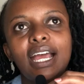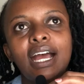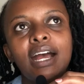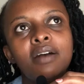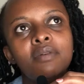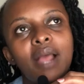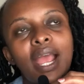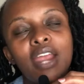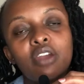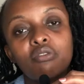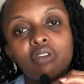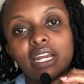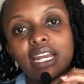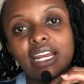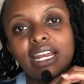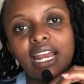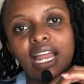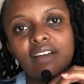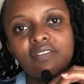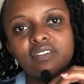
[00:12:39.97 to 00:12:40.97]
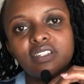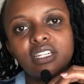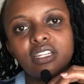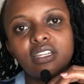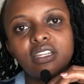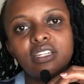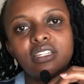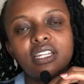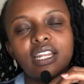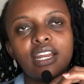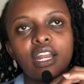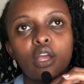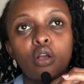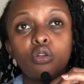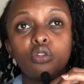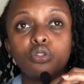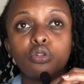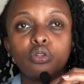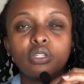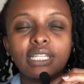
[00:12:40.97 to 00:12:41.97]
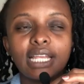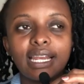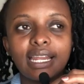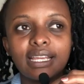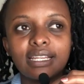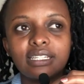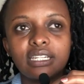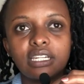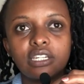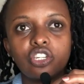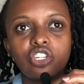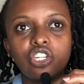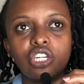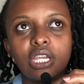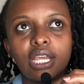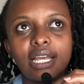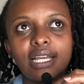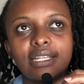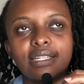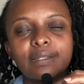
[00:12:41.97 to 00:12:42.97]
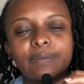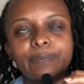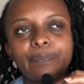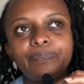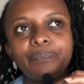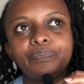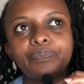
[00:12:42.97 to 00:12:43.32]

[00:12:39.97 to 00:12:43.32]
I really loved it, and I also selected shears.